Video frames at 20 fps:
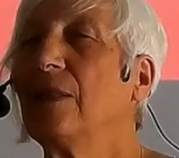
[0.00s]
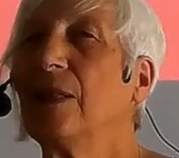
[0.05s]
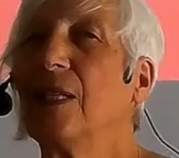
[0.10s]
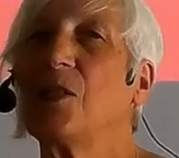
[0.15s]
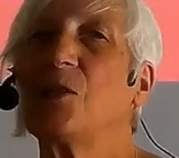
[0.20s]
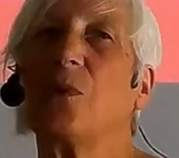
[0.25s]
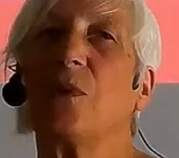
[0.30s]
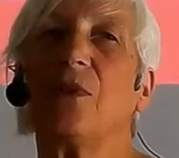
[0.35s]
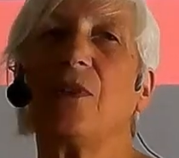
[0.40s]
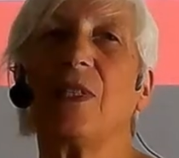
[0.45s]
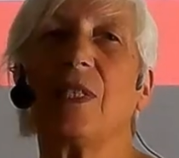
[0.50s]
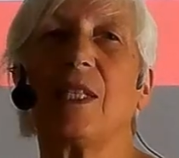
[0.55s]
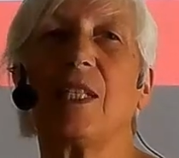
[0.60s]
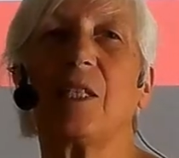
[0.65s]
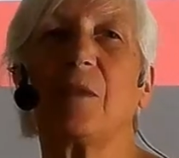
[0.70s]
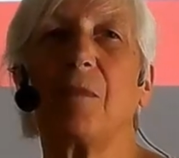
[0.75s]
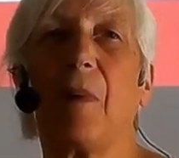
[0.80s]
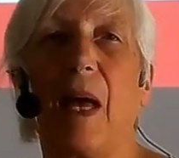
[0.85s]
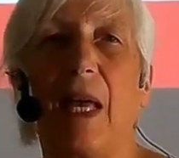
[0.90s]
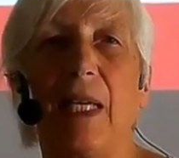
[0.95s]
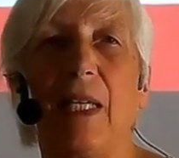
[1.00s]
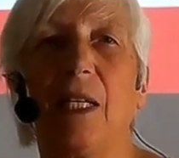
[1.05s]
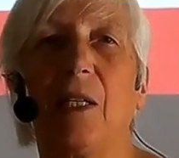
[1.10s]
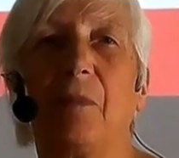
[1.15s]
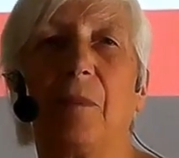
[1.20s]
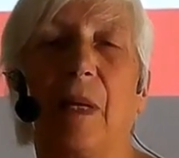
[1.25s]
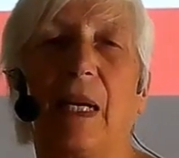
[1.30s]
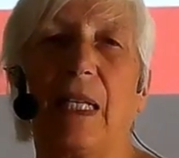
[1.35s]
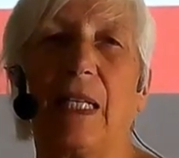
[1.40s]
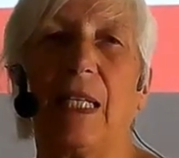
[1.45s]
as we're
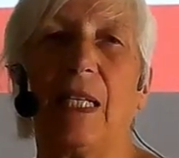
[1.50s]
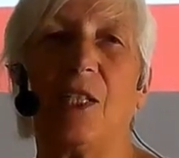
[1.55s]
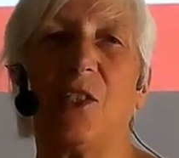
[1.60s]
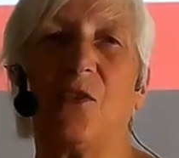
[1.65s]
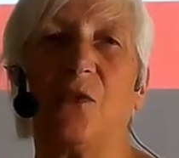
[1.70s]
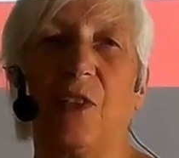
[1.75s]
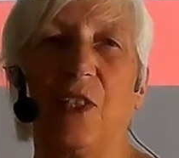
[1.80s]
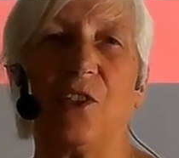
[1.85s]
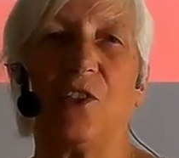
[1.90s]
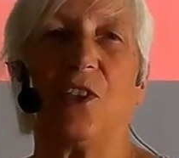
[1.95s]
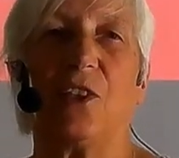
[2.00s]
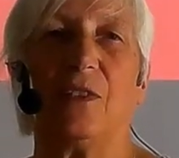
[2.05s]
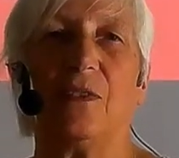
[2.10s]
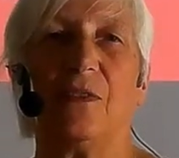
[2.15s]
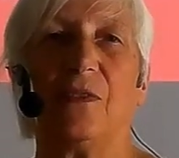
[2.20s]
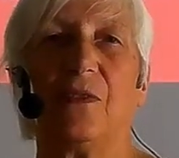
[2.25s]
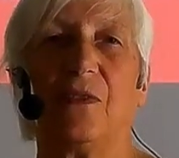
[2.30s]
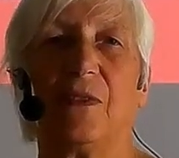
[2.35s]
inspired by his vision